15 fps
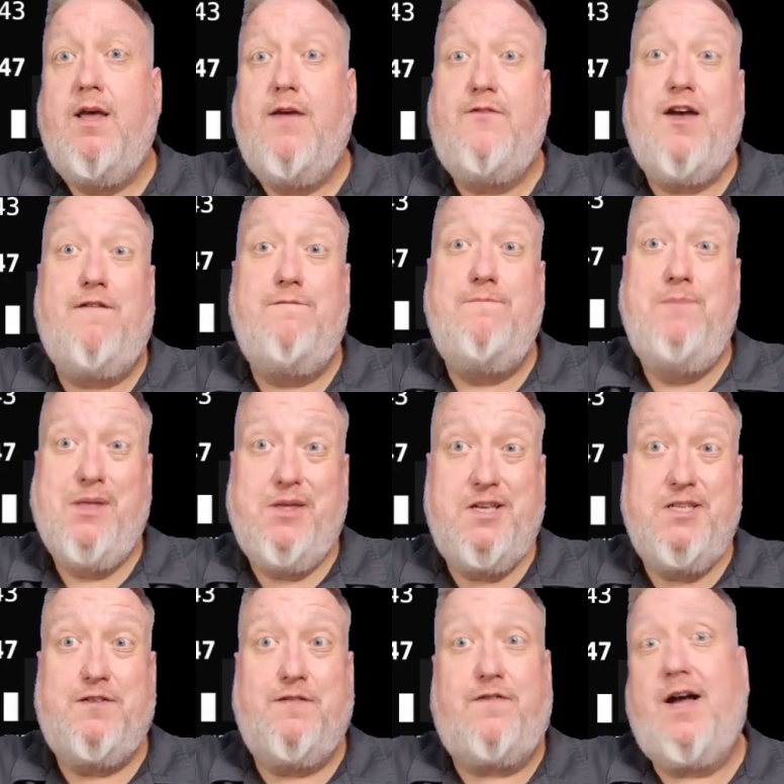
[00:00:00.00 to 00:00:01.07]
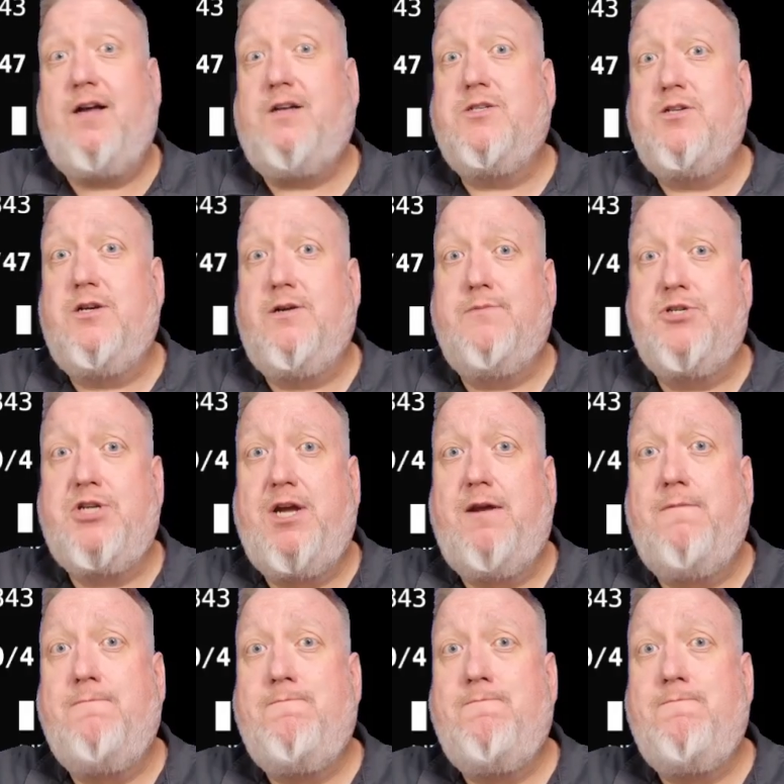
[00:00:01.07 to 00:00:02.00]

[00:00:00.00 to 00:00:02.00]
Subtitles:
if you have millions of files on your machine.